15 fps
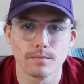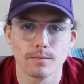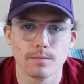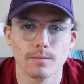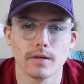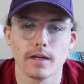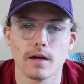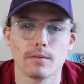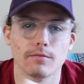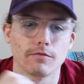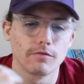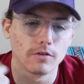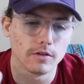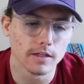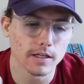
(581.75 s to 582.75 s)
become
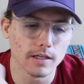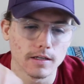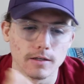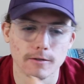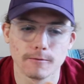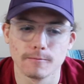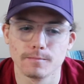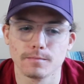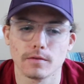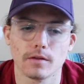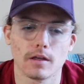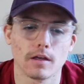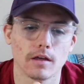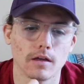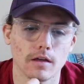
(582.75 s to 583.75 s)
fully
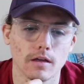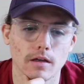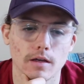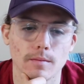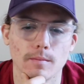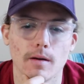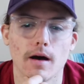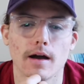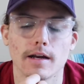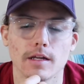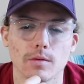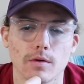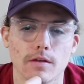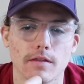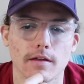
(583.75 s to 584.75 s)
embodied
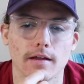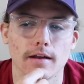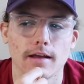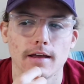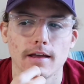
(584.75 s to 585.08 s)
with it,